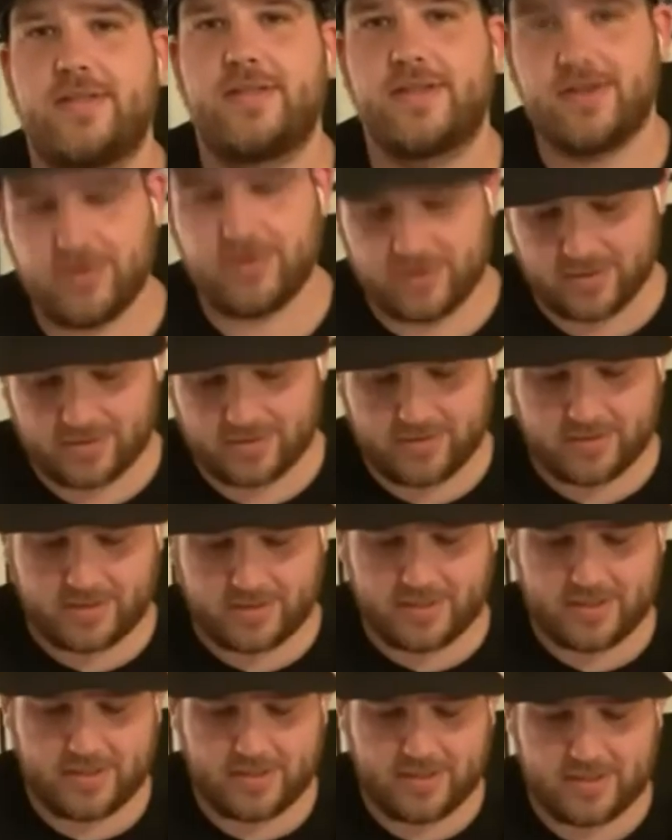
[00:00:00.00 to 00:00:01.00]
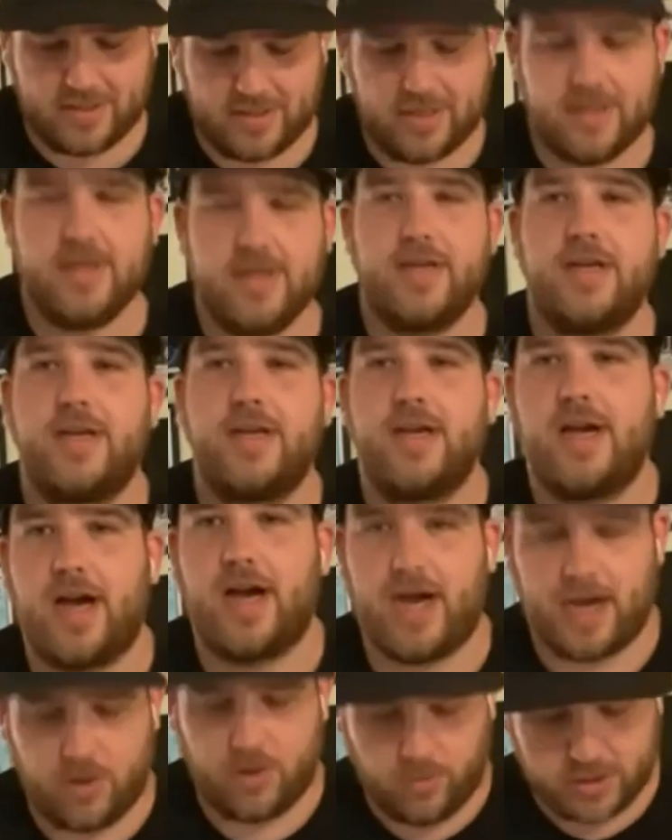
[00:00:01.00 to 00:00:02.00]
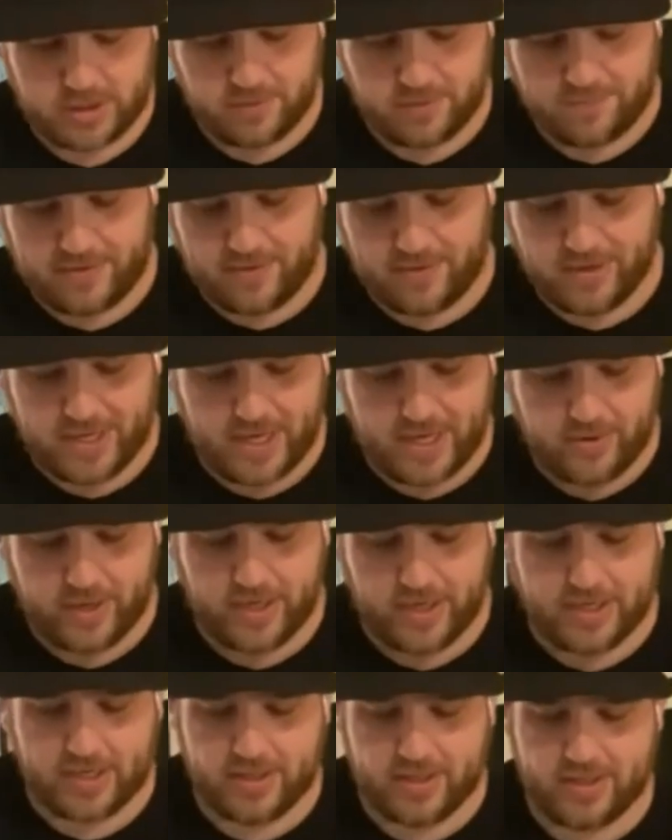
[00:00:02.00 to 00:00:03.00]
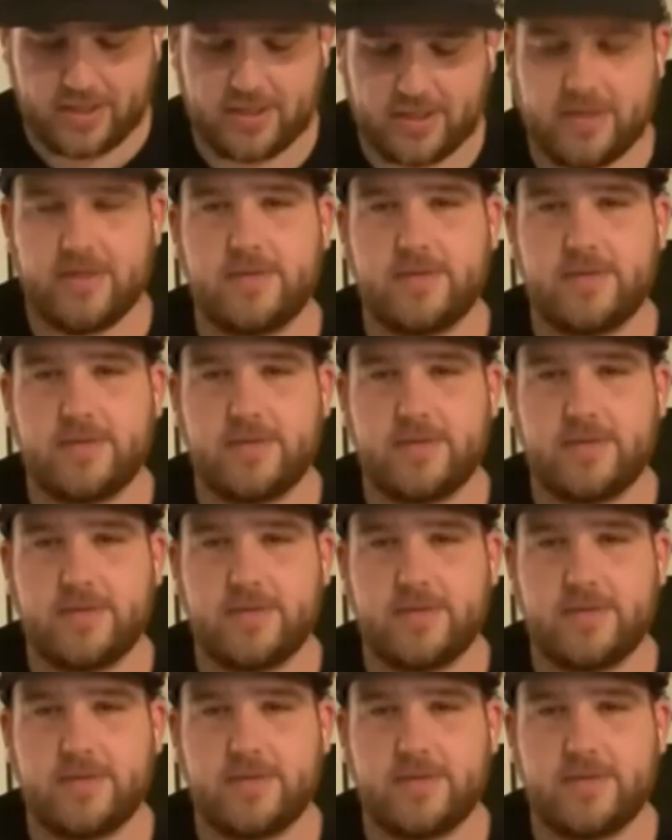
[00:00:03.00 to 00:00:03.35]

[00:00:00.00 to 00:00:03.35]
Cool. What's your favorite Gatorade color?